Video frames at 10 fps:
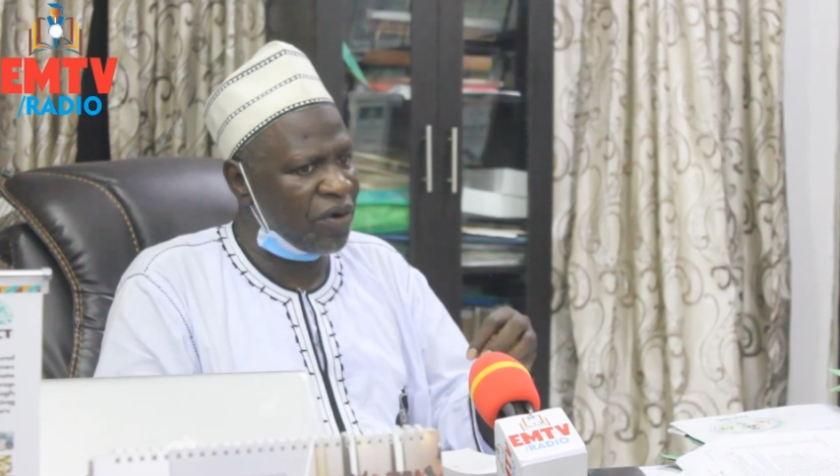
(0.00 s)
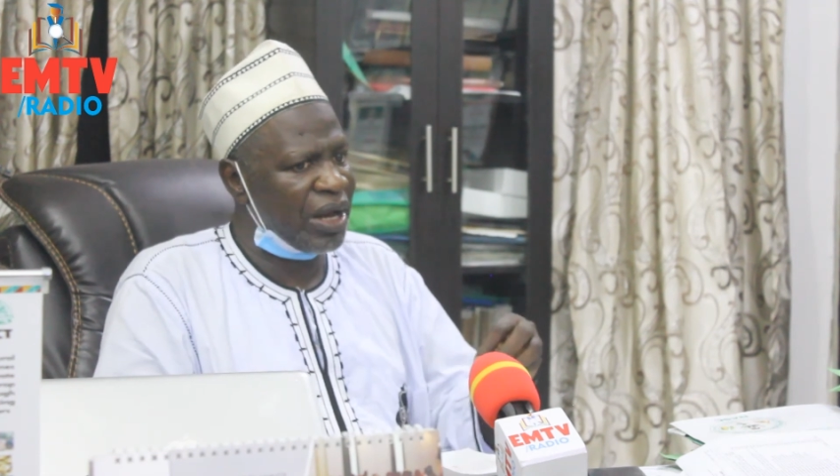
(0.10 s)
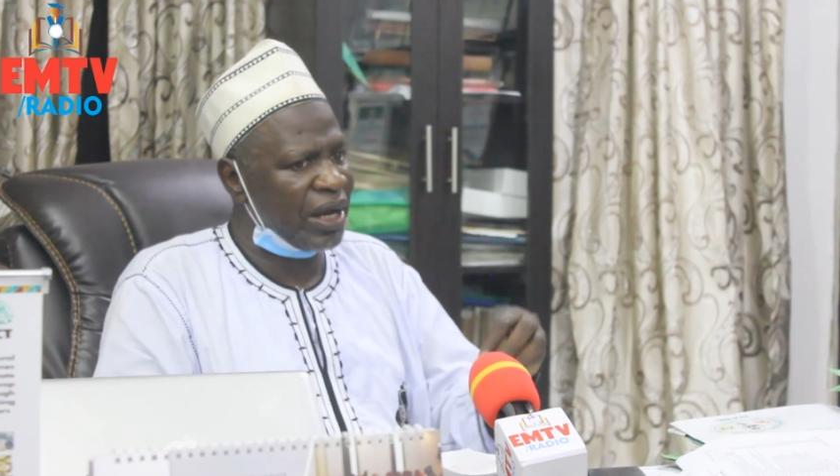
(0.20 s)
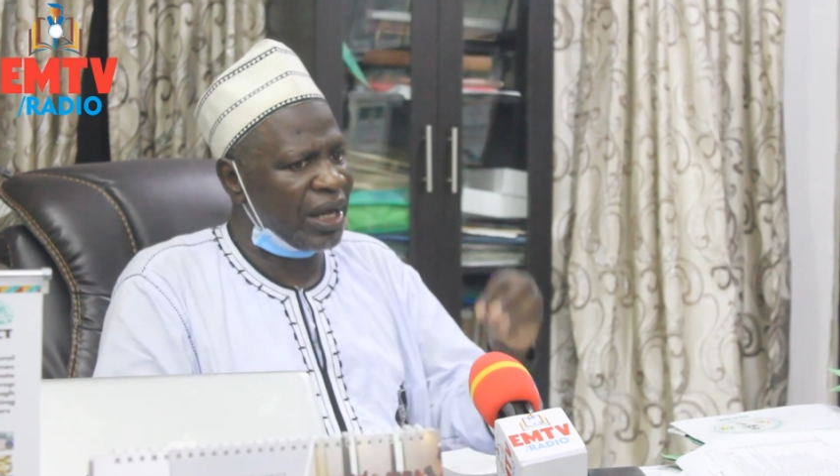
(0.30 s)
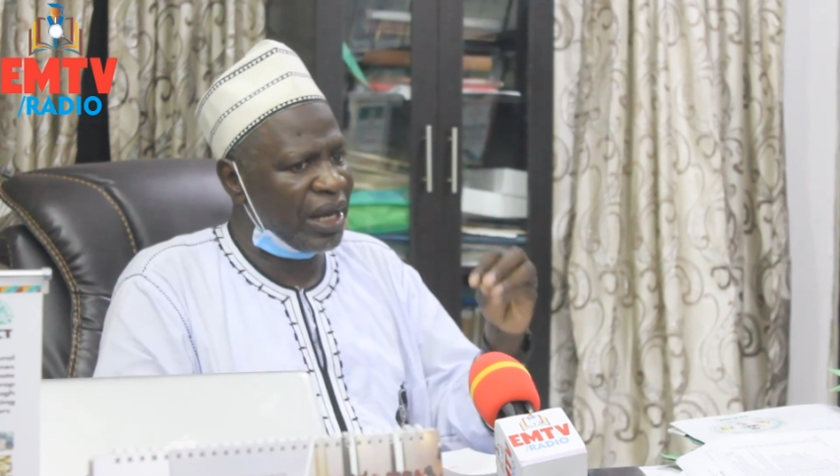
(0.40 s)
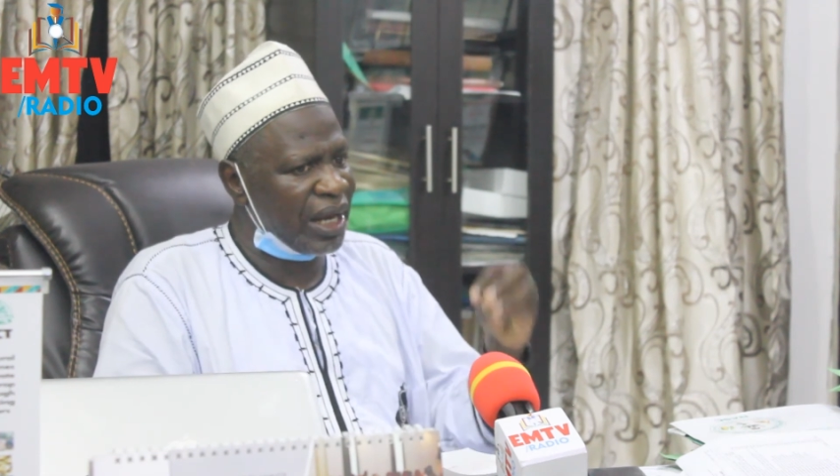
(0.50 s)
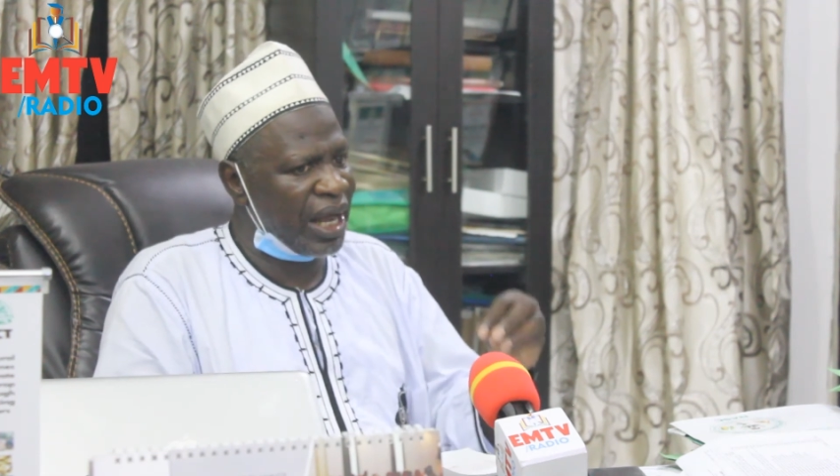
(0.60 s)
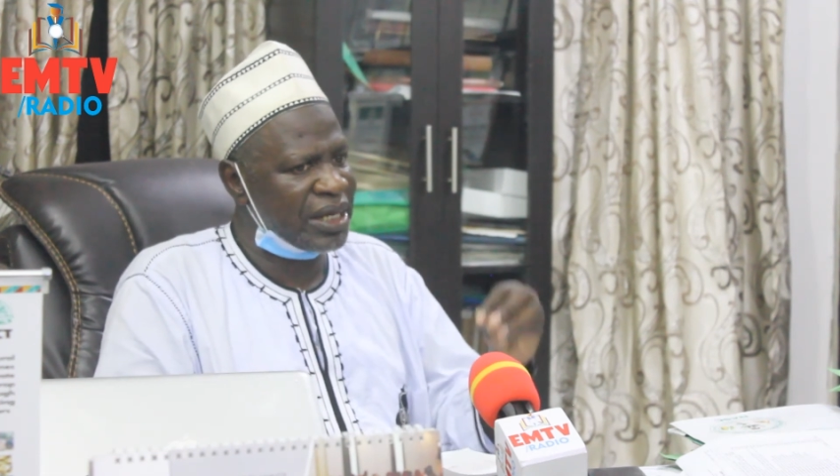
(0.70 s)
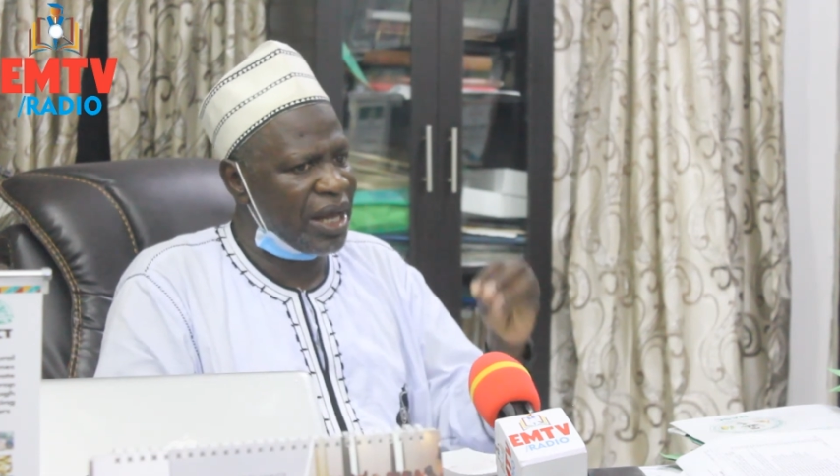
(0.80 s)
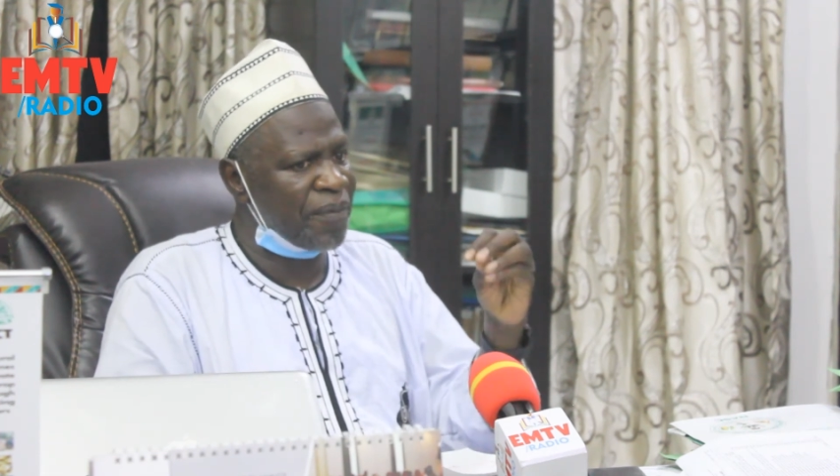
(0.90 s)
that can
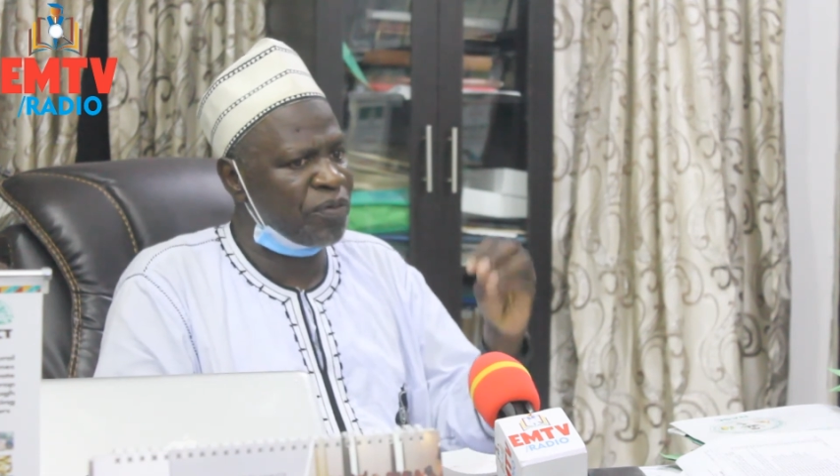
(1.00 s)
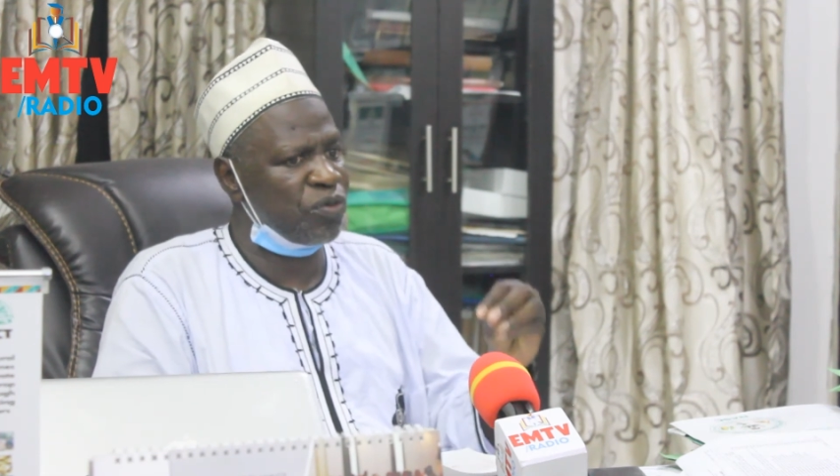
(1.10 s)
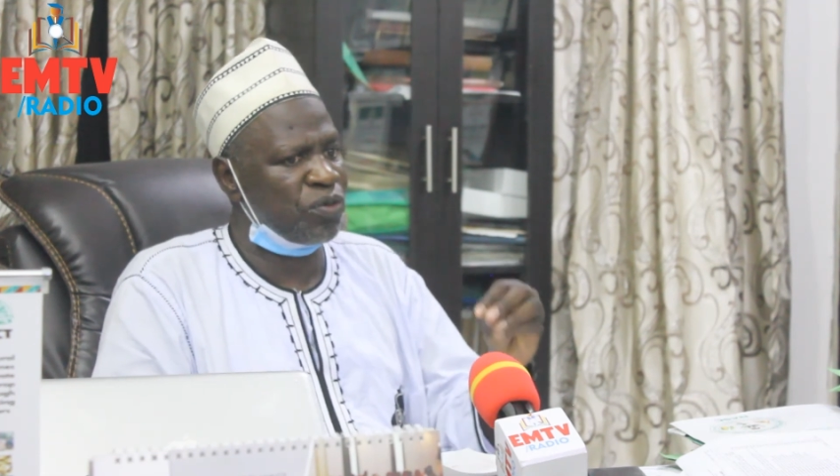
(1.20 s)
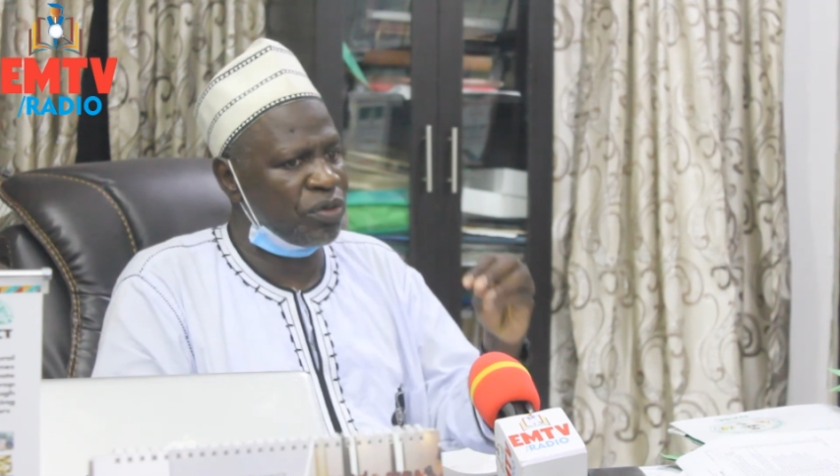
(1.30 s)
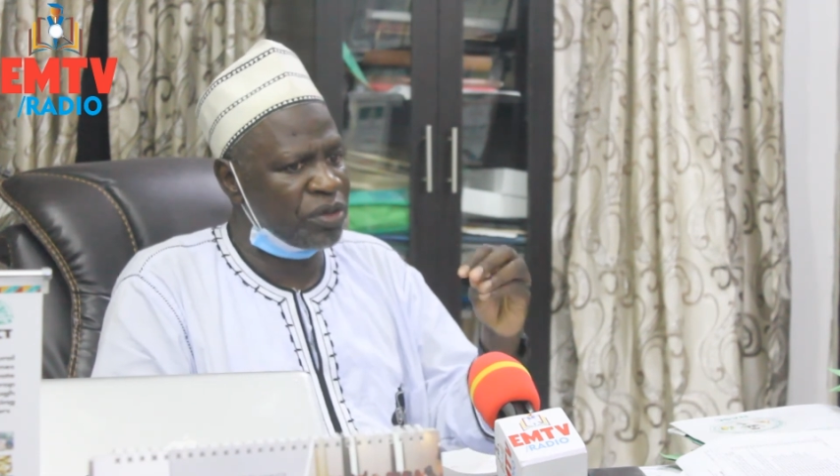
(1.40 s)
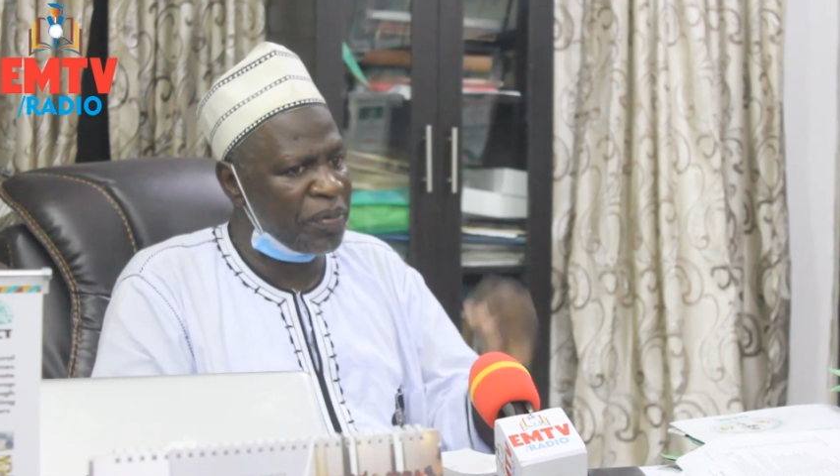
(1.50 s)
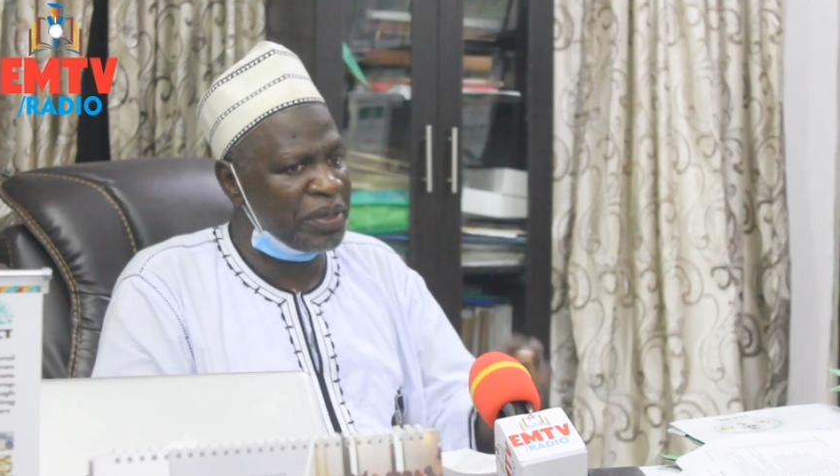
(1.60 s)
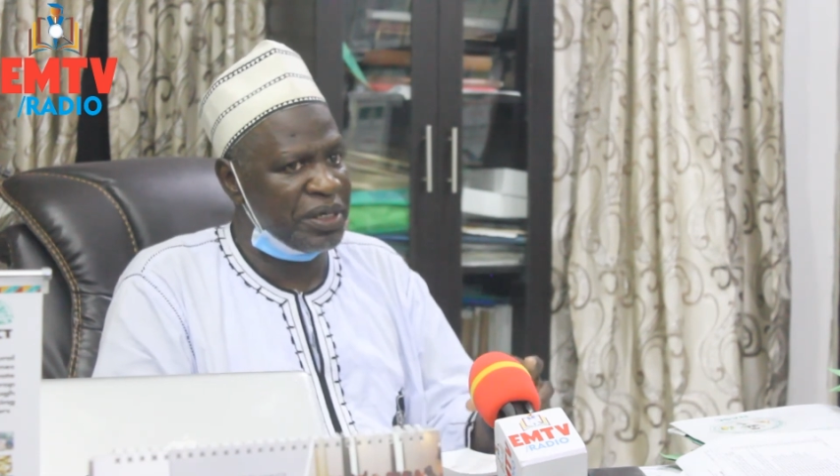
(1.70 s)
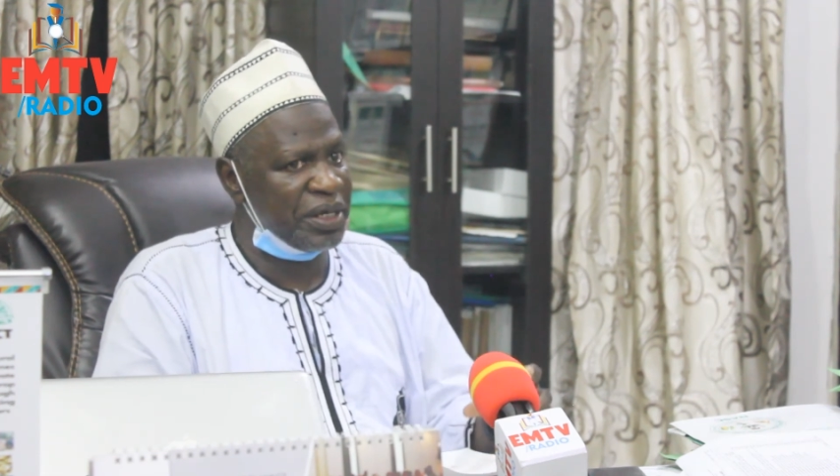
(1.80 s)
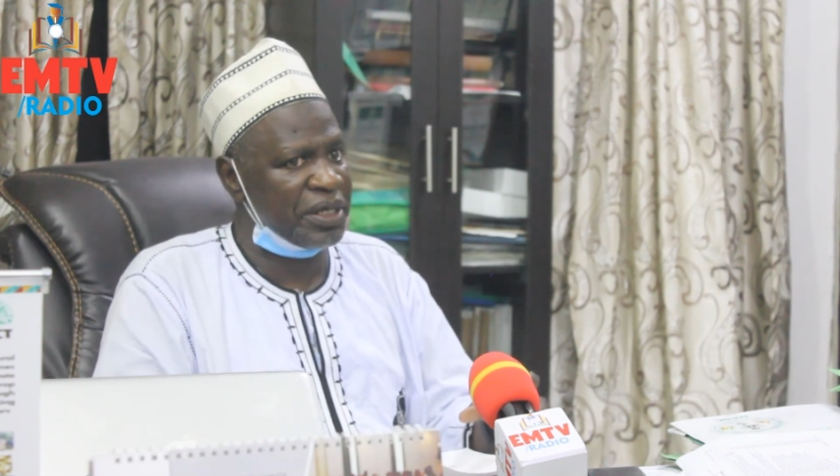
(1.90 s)
last up to
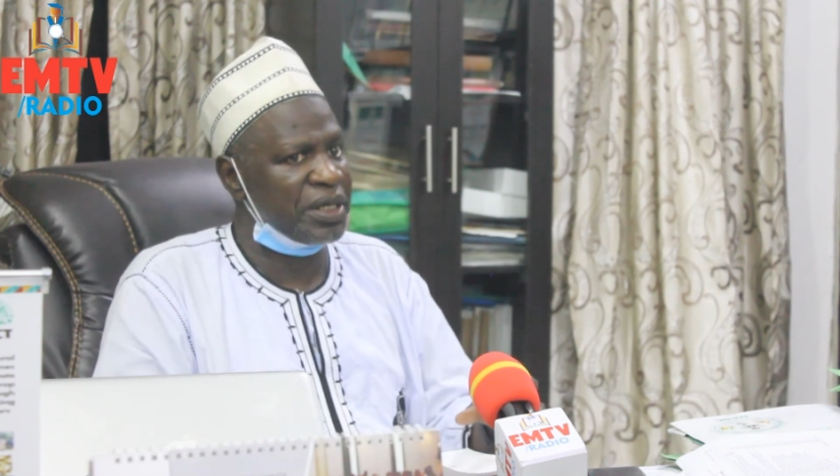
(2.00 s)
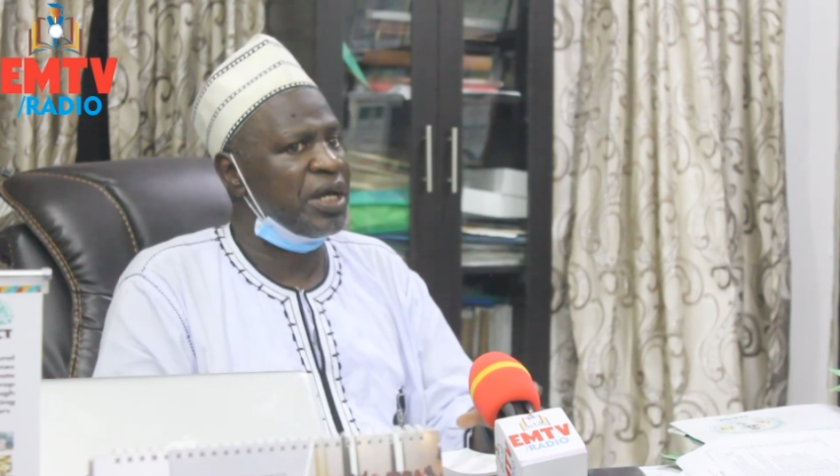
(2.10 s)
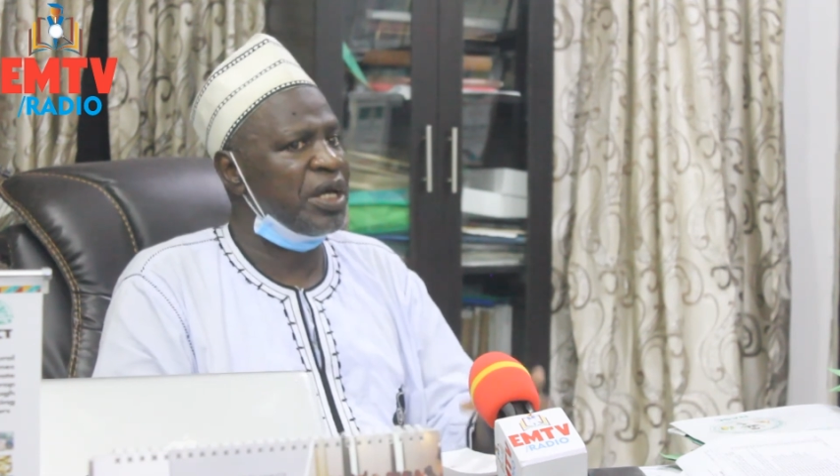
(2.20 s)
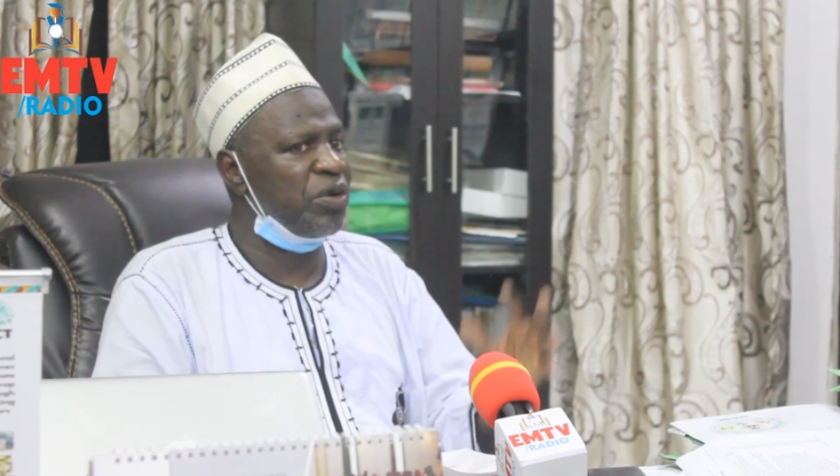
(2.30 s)
70 days,